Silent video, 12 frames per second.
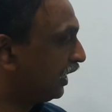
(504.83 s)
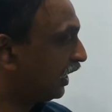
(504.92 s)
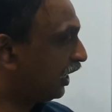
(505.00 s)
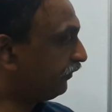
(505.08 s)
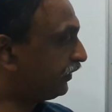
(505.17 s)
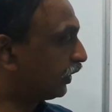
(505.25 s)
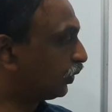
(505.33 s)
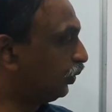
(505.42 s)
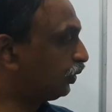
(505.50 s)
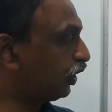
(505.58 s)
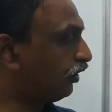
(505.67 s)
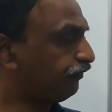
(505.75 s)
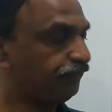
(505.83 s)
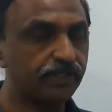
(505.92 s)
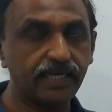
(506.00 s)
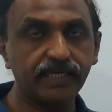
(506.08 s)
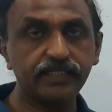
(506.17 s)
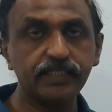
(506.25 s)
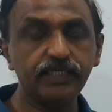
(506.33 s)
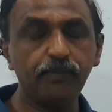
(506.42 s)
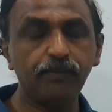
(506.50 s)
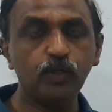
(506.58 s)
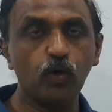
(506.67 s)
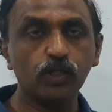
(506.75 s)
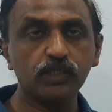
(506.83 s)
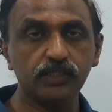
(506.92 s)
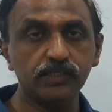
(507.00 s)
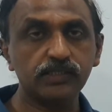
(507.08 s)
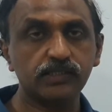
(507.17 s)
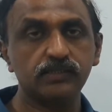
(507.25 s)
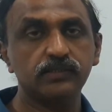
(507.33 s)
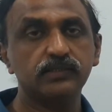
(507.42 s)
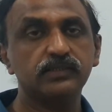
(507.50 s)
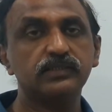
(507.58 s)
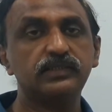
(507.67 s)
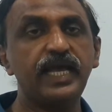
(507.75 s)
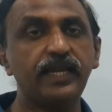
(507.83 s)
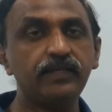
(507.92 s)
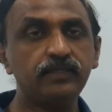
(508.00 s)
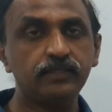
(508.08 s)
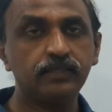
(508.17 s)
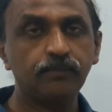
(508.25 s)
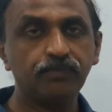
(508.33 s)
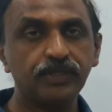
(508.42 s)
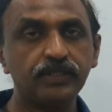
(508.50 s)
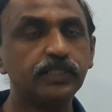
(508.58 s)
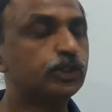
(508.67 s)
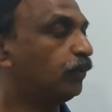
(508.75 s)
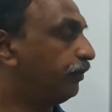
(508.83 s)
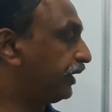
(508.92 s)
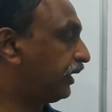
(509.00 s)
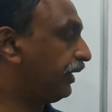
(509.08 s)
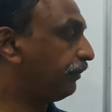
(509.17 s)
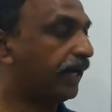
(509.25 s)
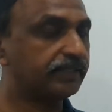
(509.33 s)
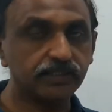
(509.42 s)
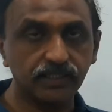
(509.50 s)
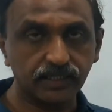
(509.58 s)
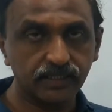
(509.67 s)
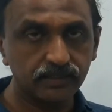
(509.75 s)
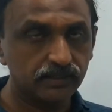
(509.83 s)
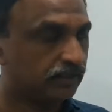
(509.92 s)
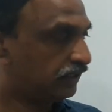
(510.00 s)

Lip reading: If the root of negative number occurs, then this would become imaginary.